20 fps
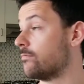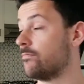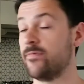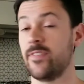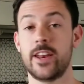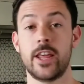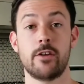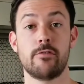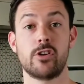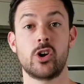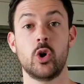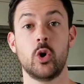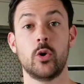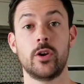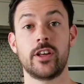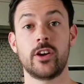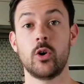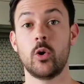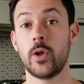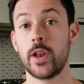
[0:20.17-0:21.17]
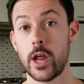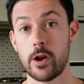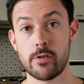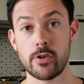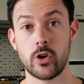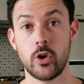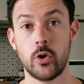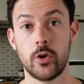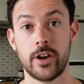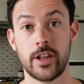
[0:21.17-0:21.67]
video recording, audio
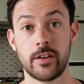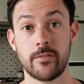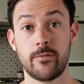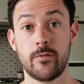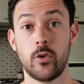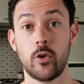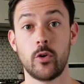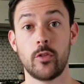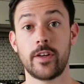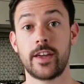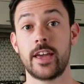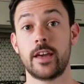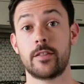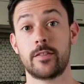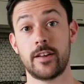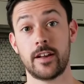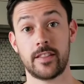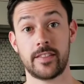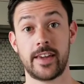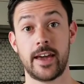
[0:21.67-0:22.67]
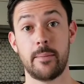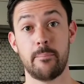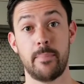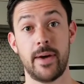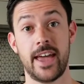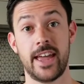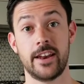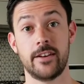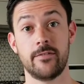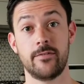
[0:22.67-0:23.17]
recording for the Kickstarter
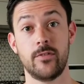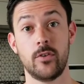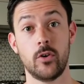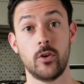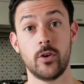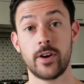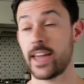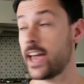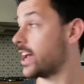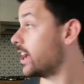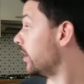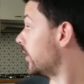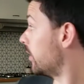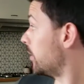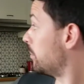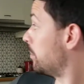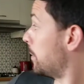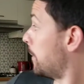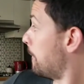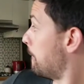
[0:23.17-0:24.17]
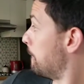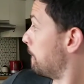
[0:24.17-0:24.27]
campaign for Geco Hub.